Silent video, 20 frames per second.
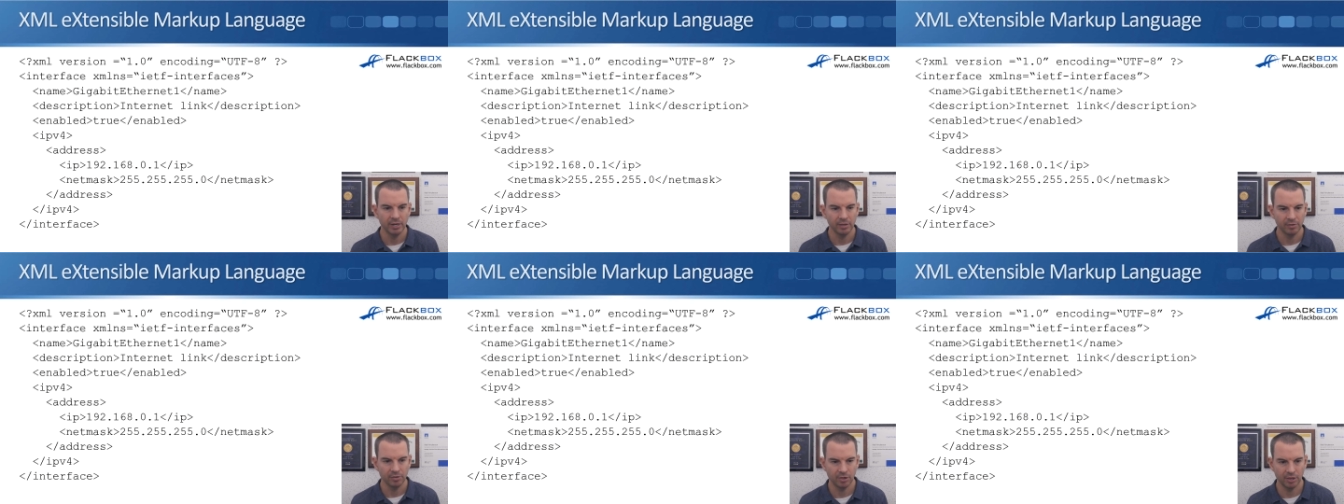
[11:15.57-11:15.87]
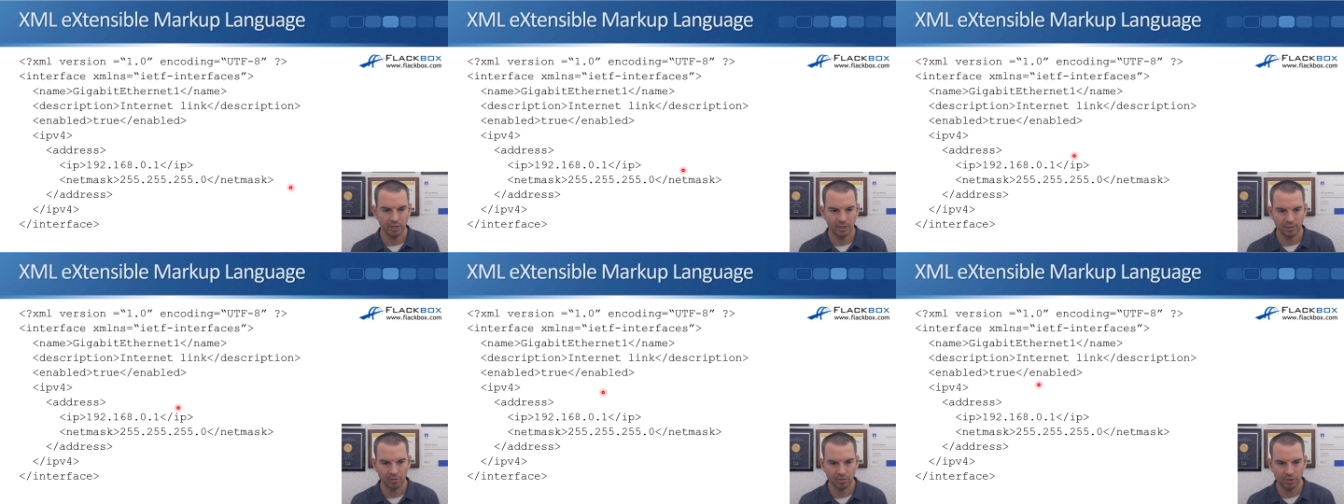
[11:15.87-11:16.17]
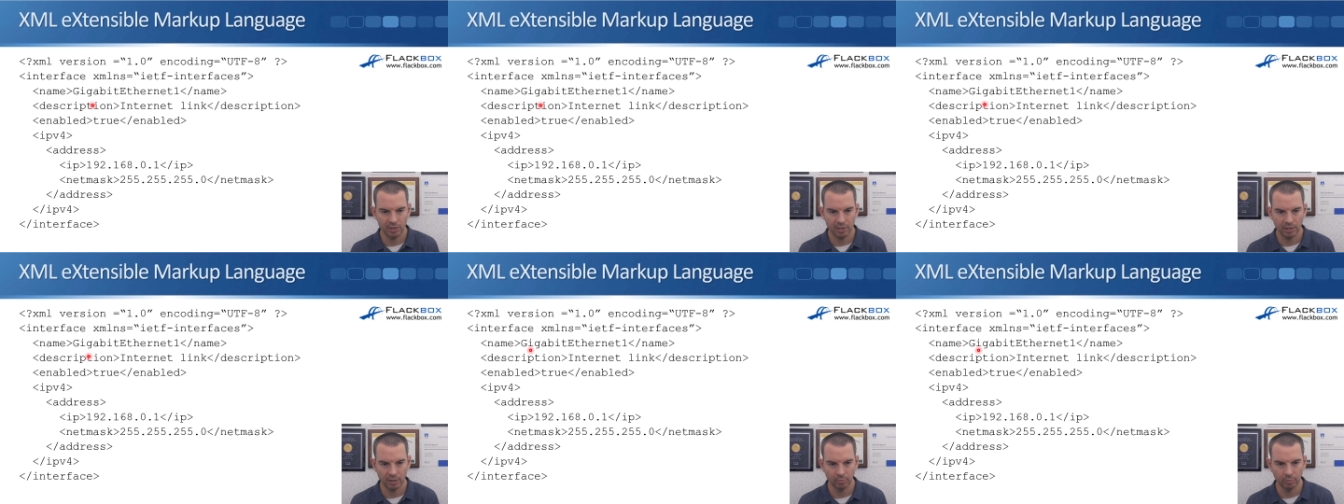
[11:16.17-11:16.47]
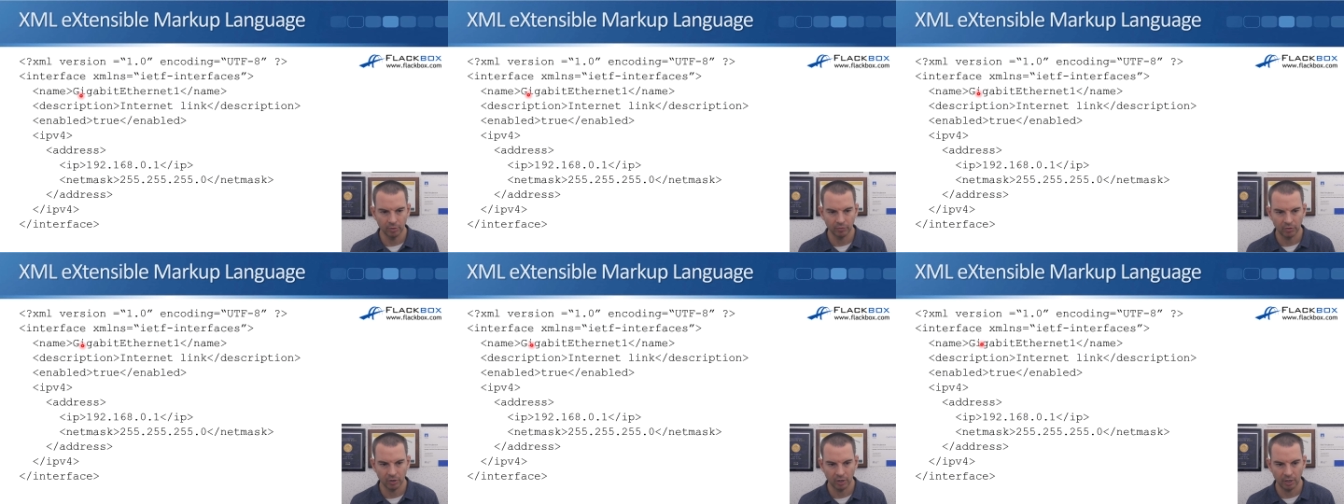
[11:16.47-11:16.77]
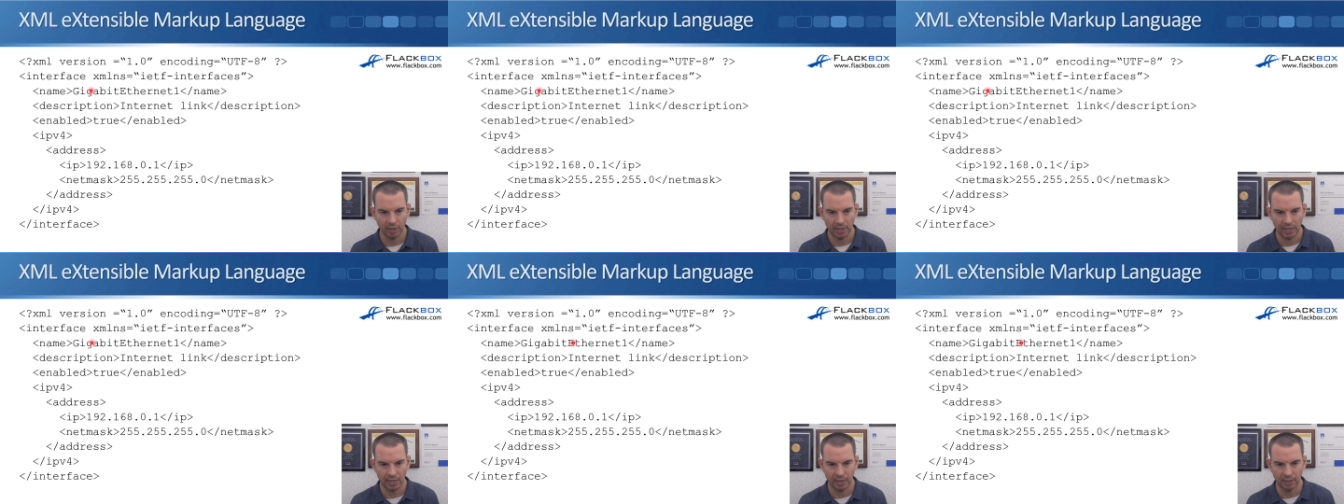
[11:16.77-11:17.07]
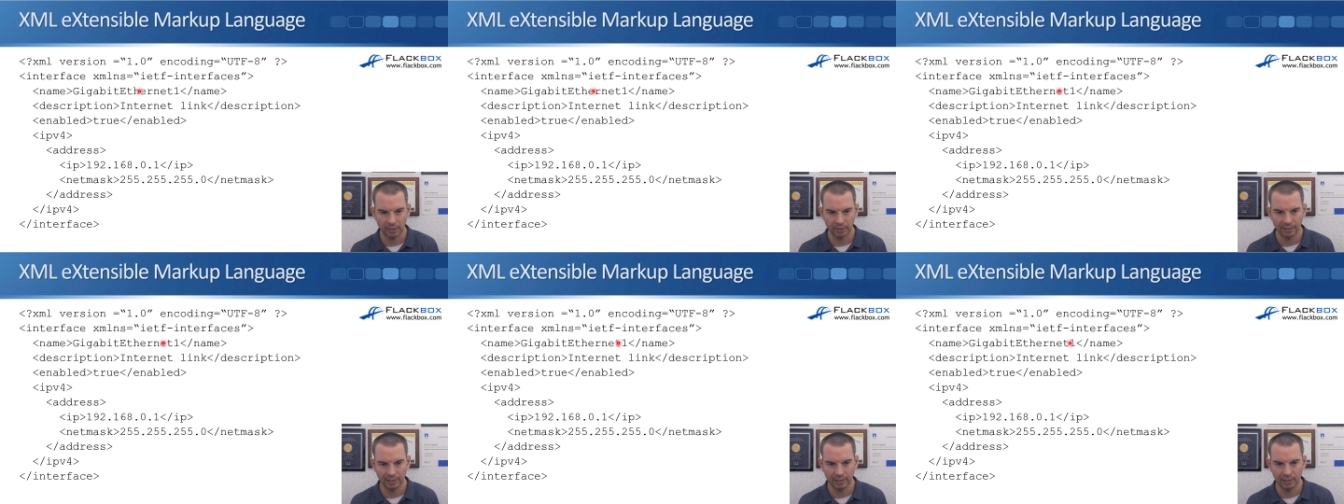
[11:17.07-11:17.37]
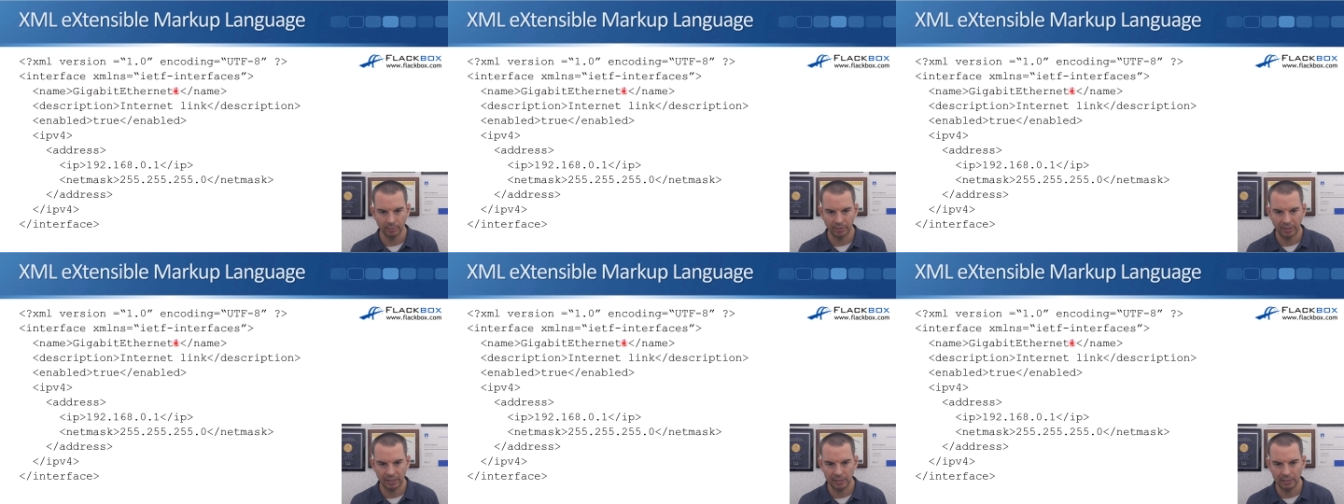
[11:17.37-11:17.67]
So you can see here, we've got our
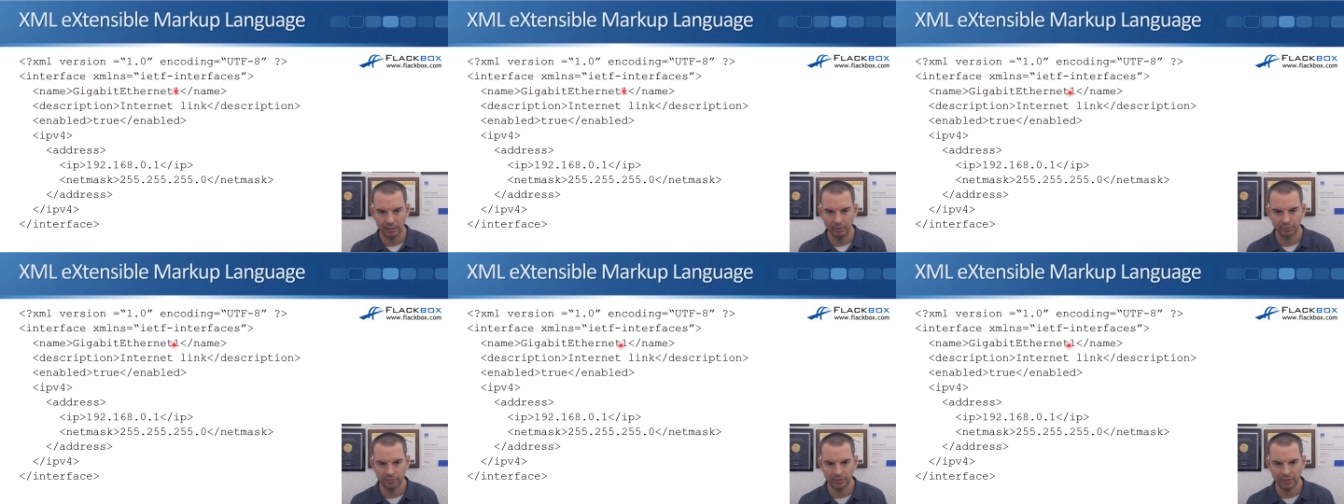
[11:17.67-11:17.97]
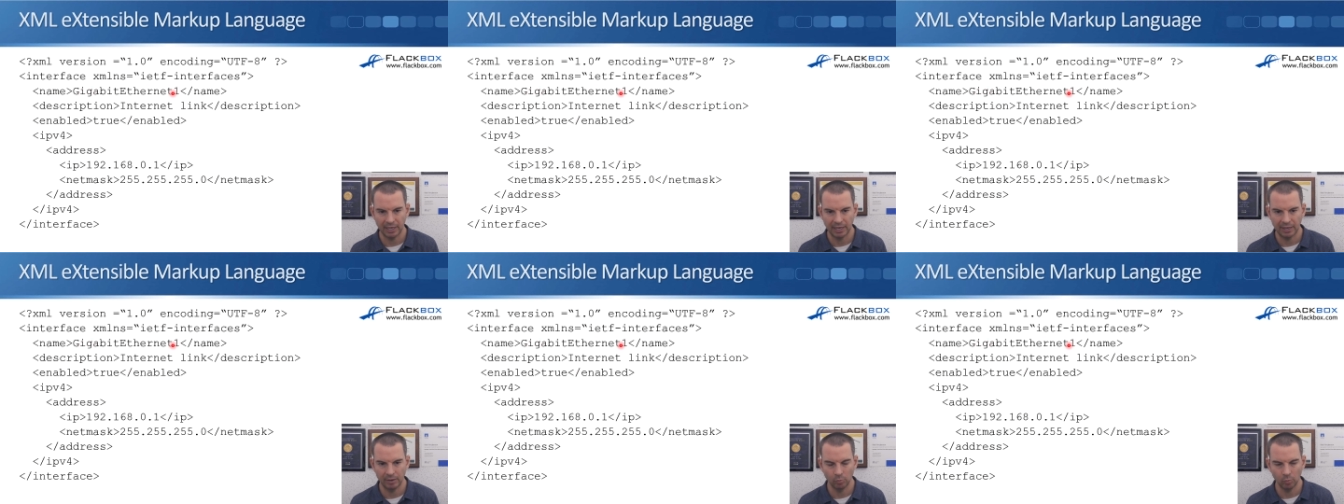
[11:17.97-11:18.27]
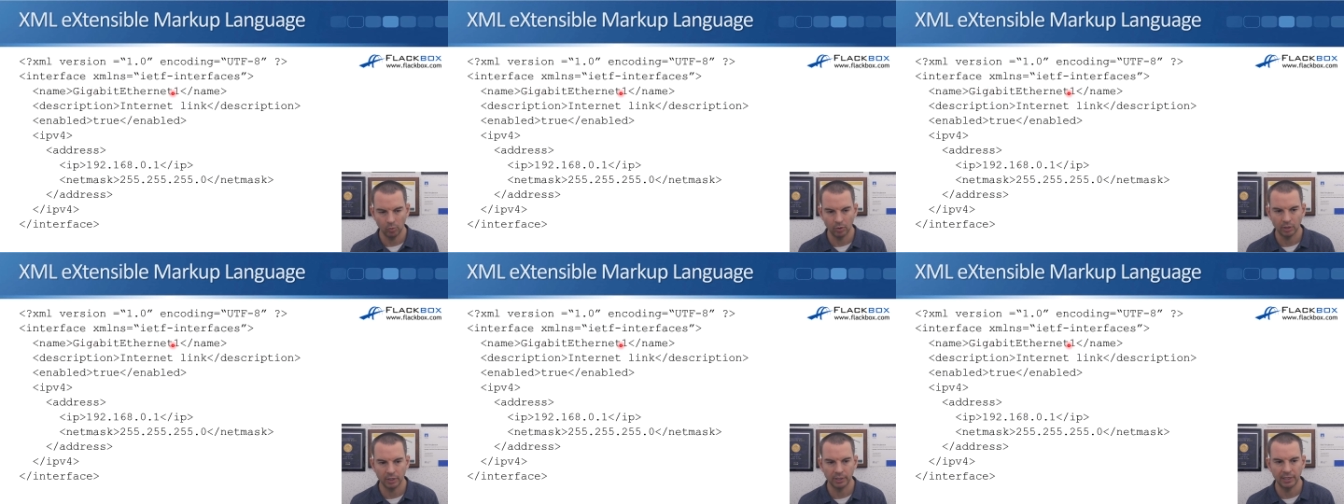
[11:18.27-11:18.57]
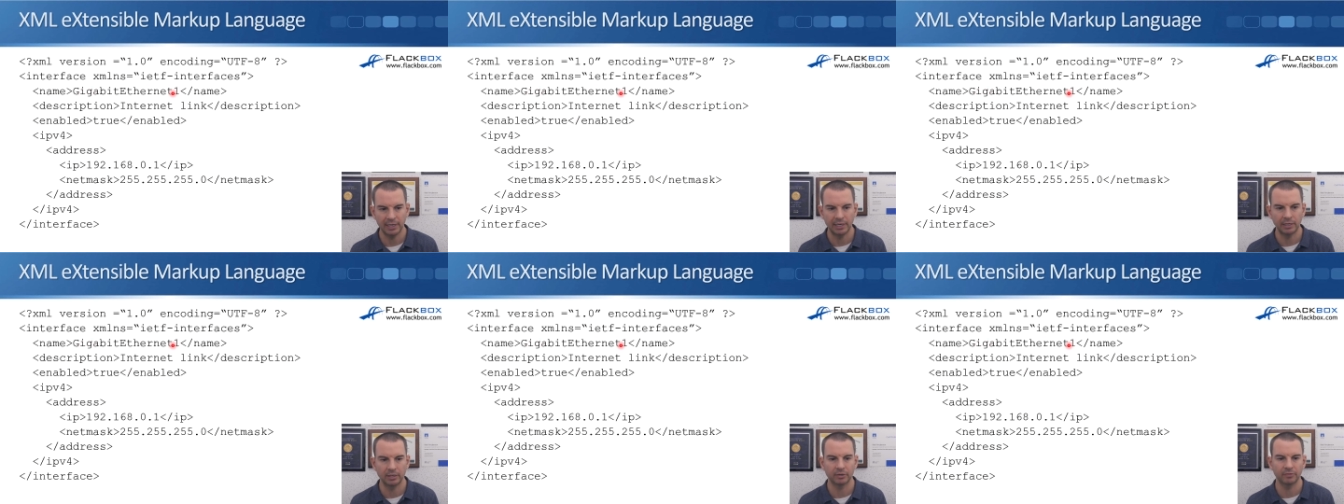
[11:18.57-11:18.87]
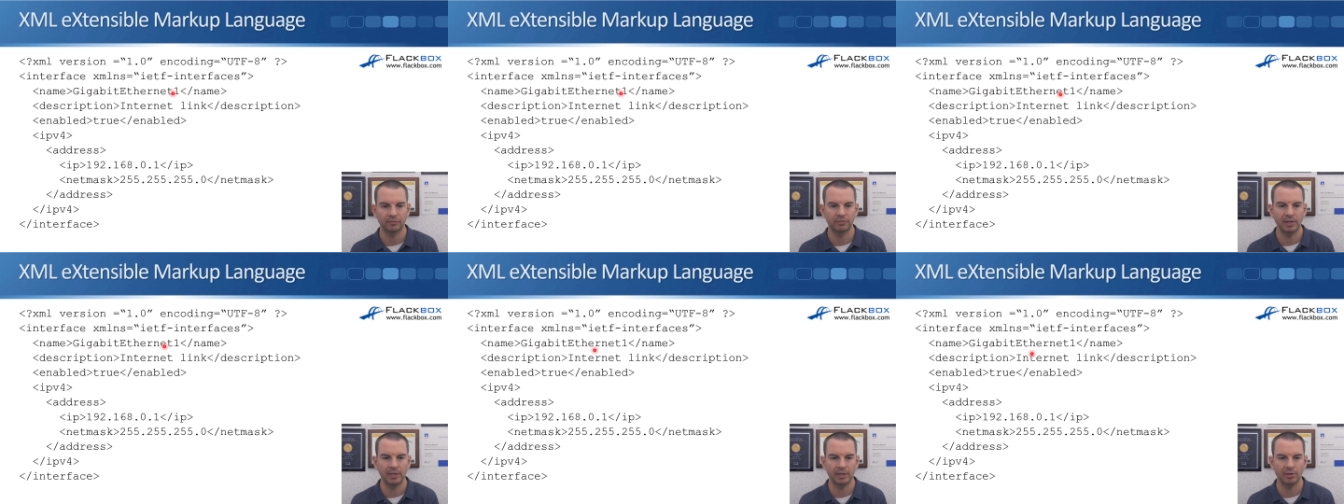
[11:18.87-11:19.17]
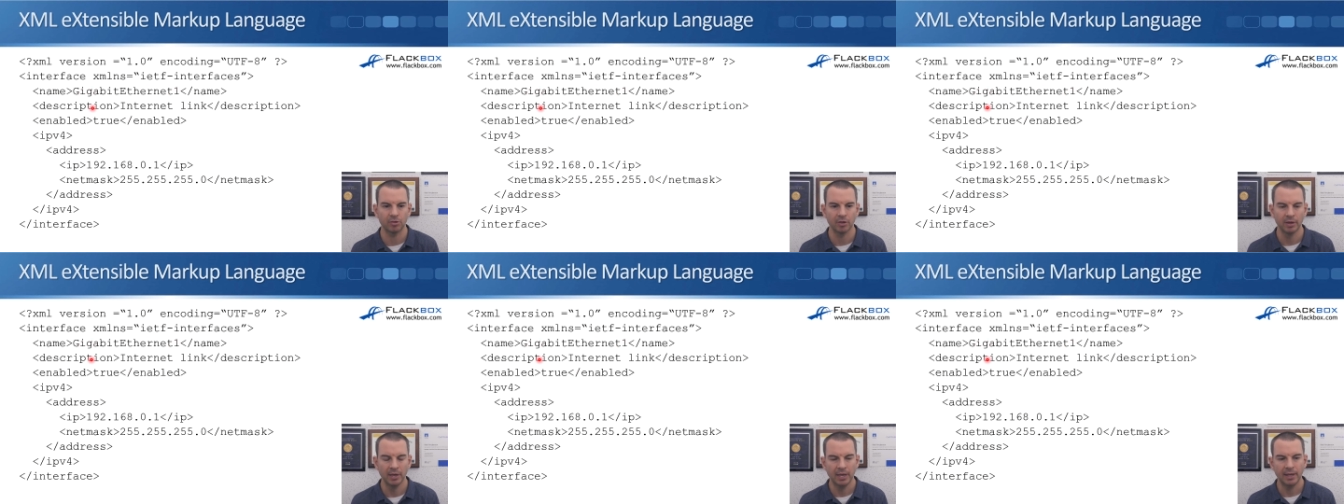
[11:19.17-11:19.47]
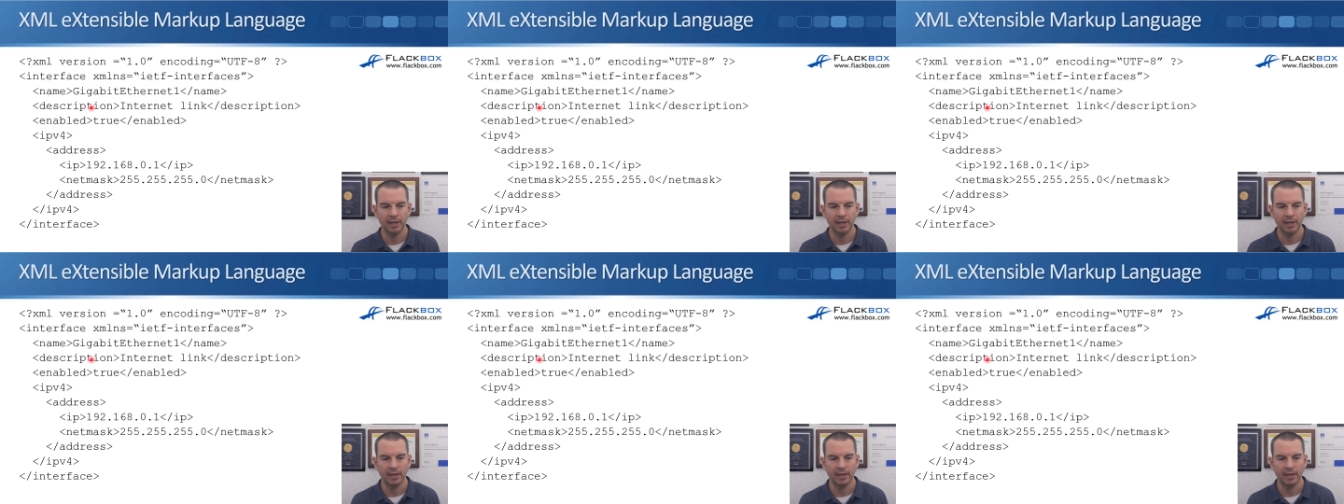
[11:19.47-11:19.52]
gigabit ethernet one interface.